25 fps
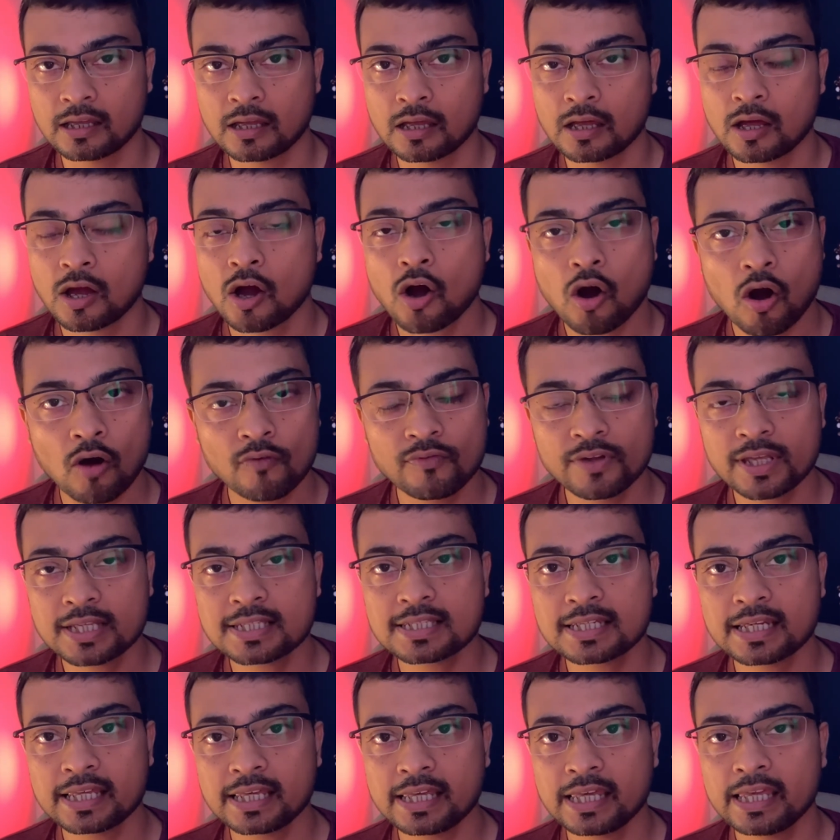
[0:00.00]

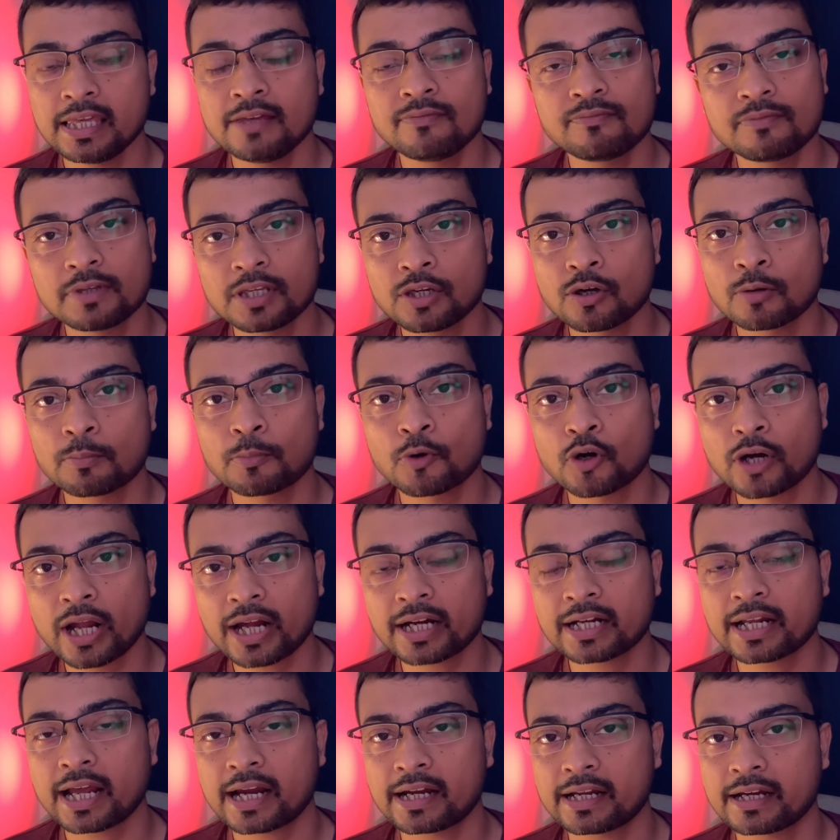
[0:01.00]
Obviously, if your product
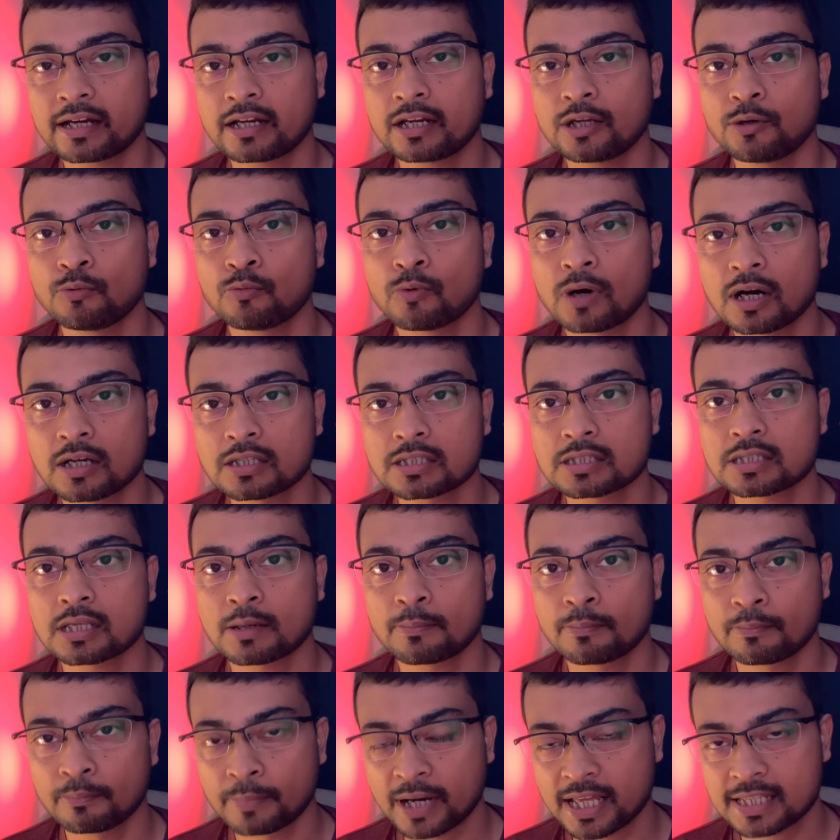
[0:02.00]
category was
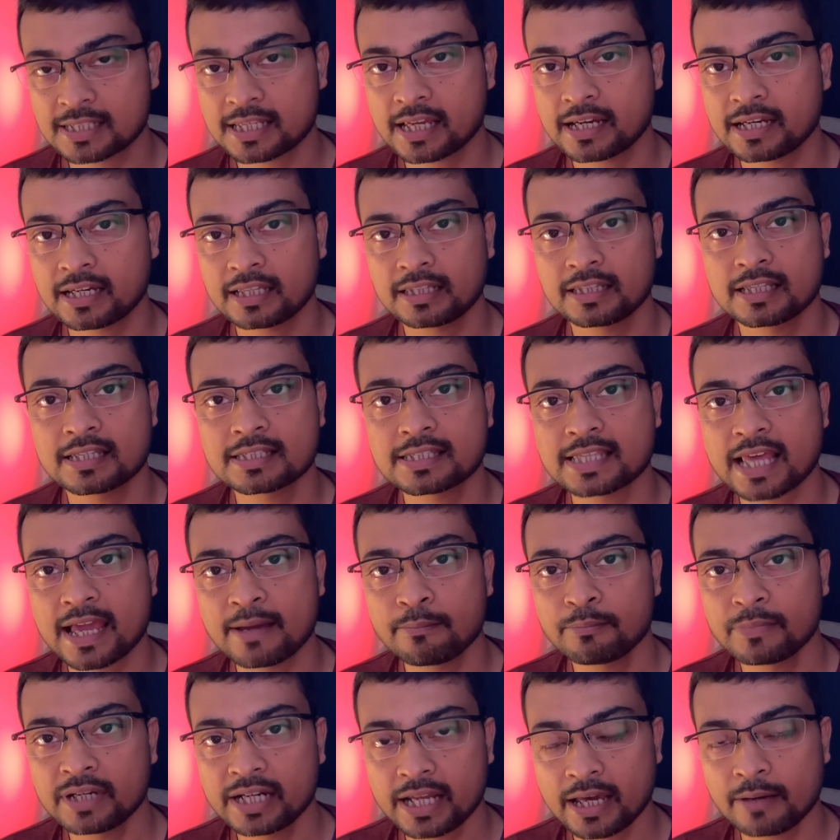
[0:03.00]
present in the same
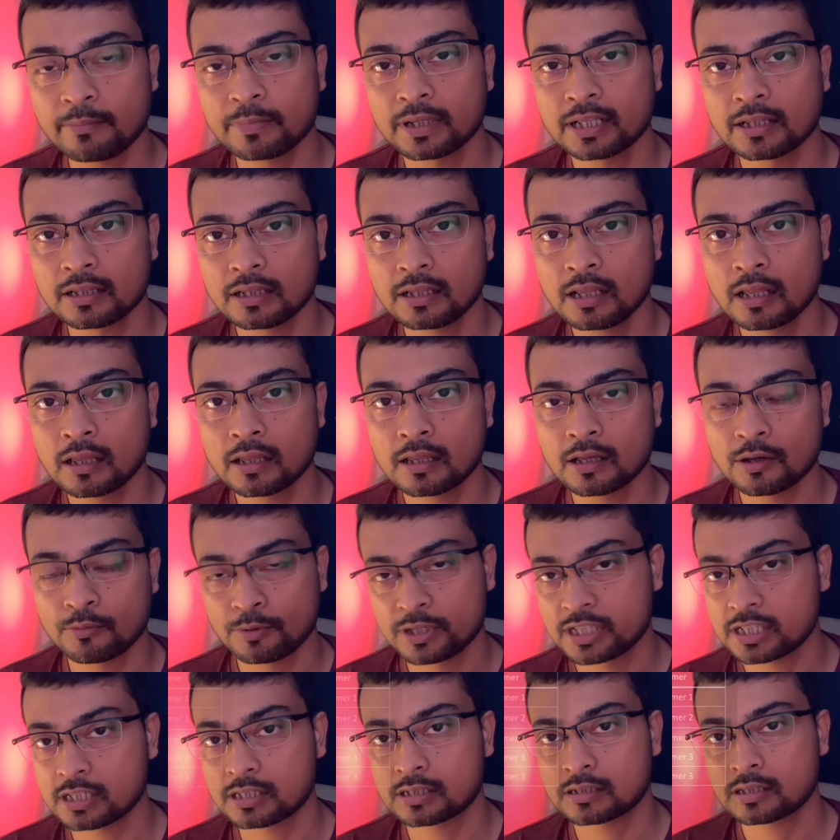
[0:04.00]
table, which
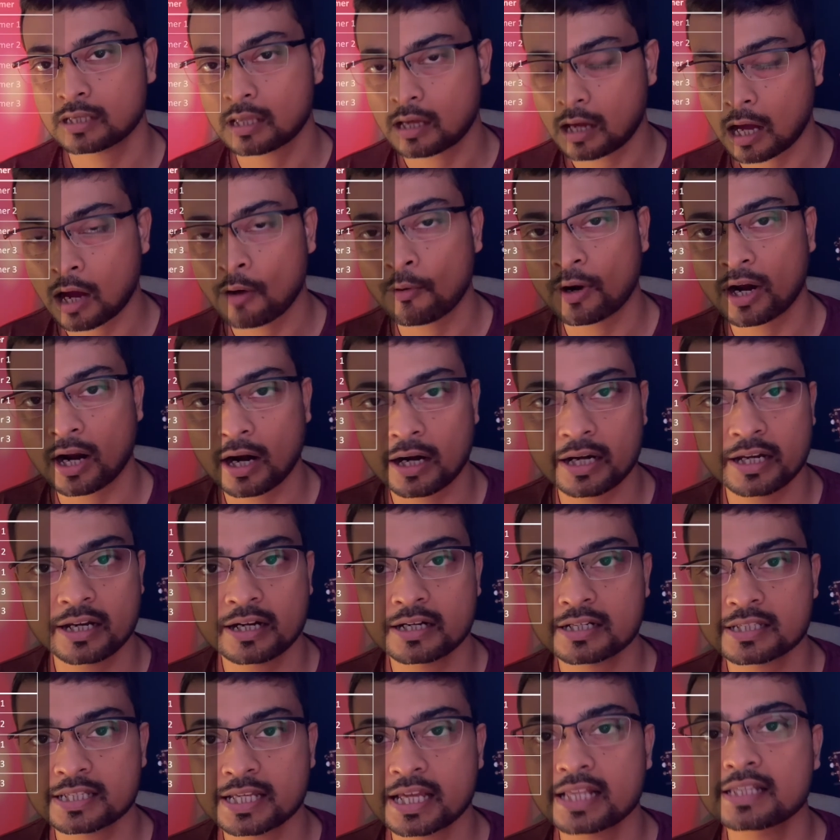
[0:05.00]
is our earlier
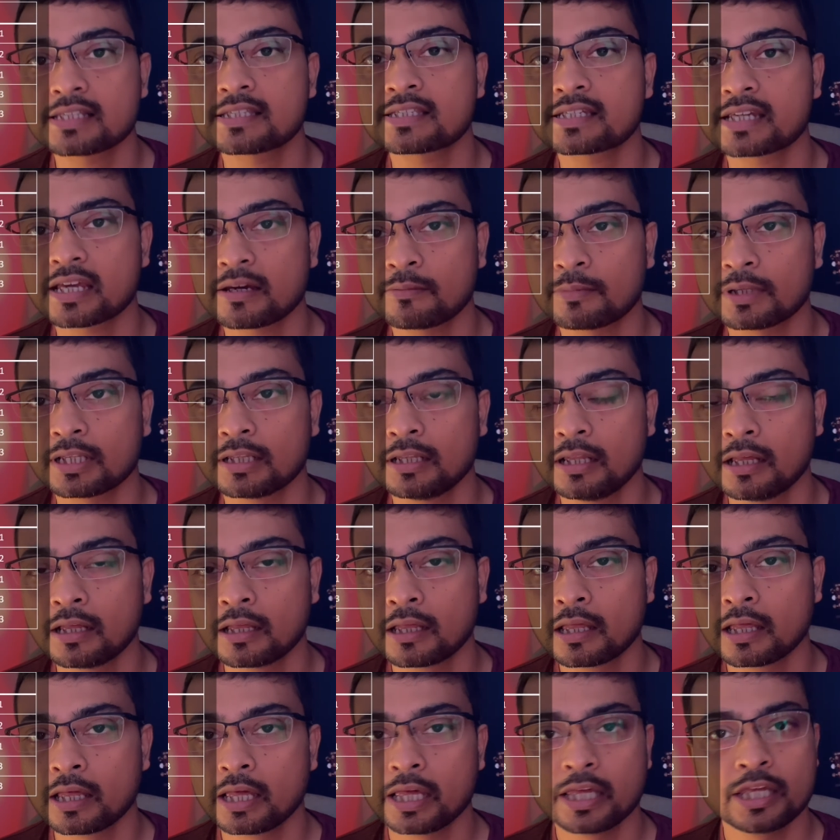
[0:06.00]
sales table,
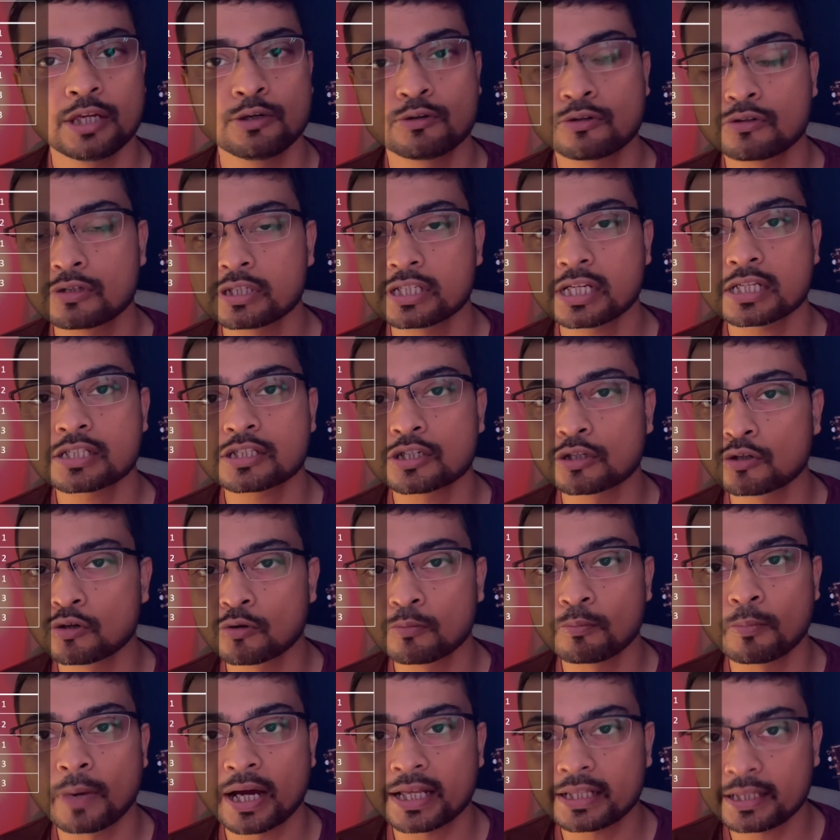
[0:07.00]
you could just group
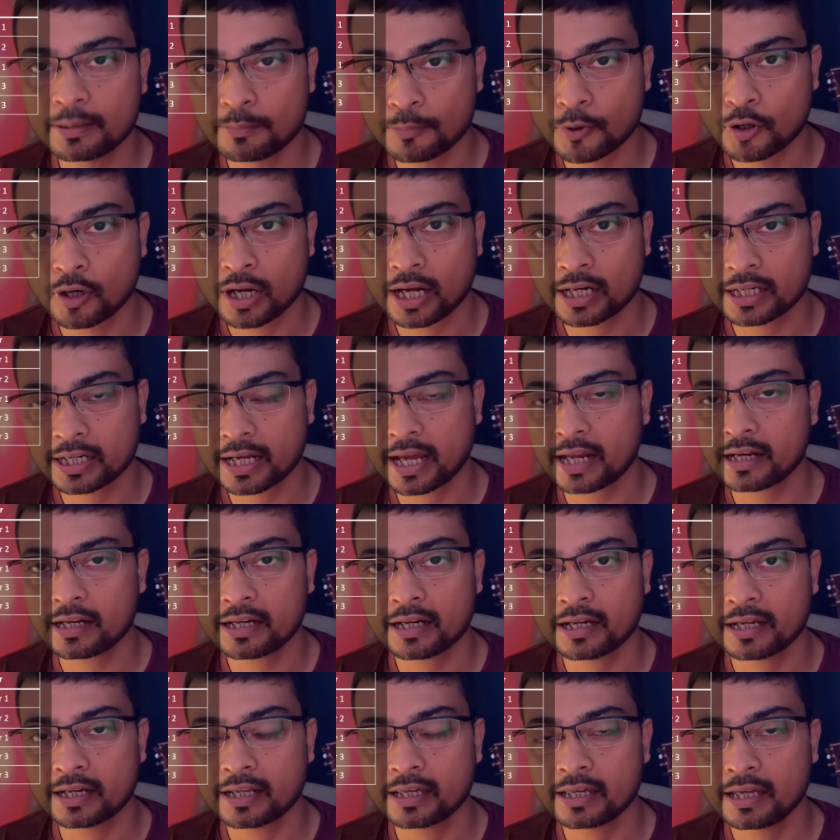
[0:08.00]
by the product
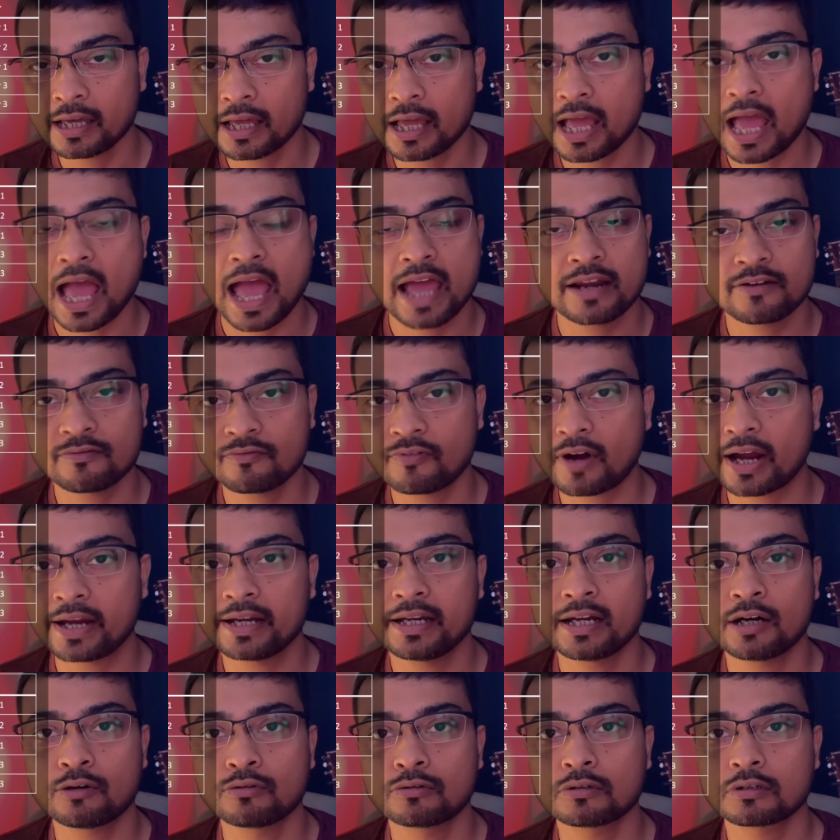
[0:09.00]
category and find
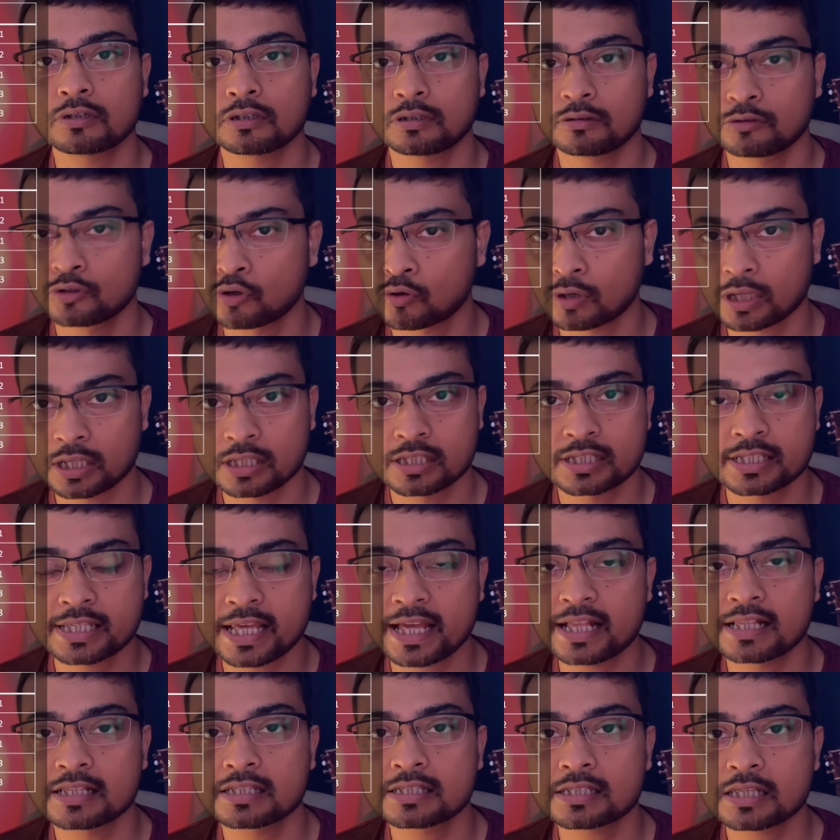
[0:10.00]
out total
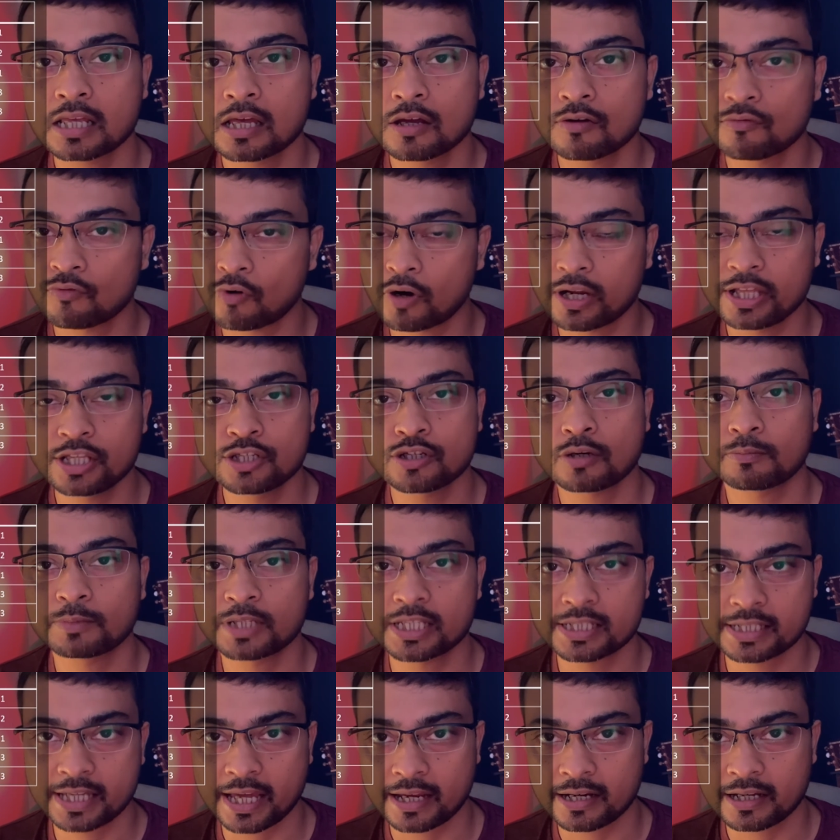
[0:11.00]
sales for each of these
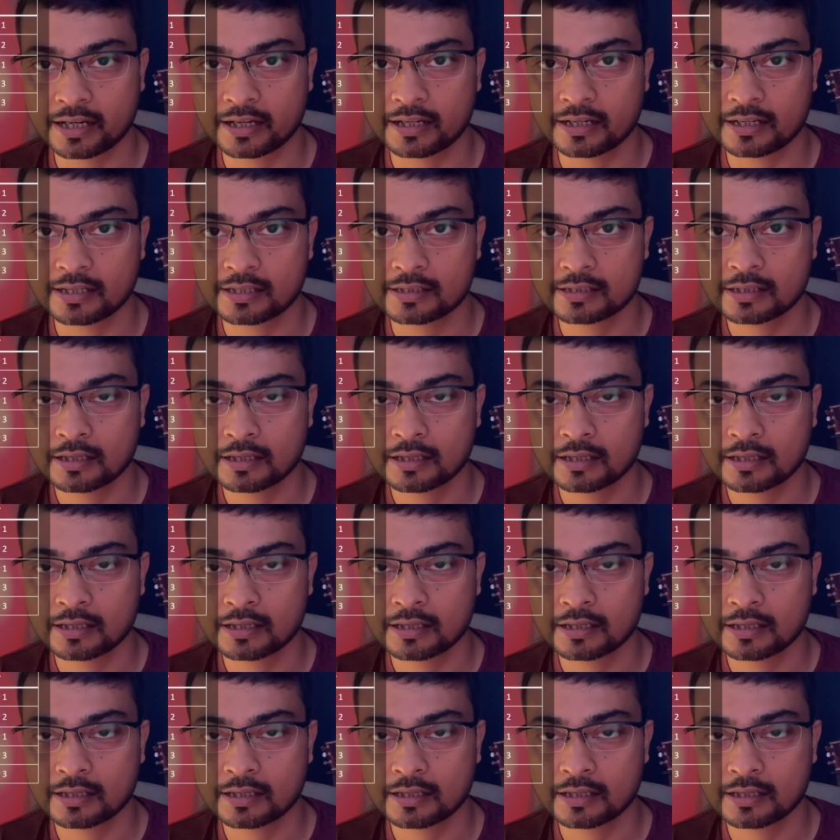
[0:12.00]
categories.